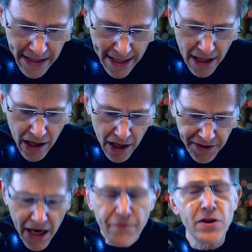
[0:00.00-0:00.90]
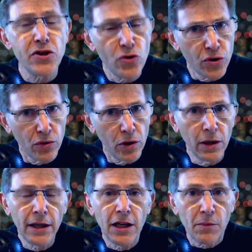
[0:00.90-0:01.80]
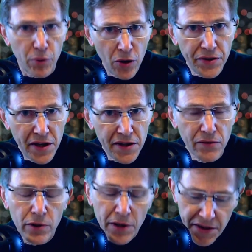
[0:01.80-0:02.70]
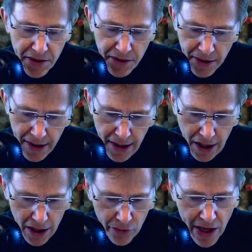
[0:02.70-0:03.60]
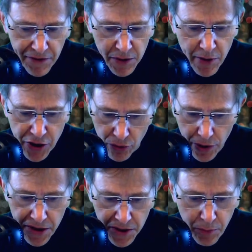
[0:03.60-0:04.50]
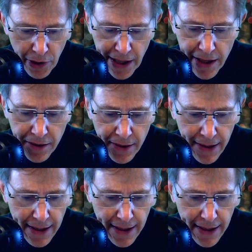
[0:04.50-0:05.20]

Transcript: Aside from the usual pro season releases, we have some special releases planned.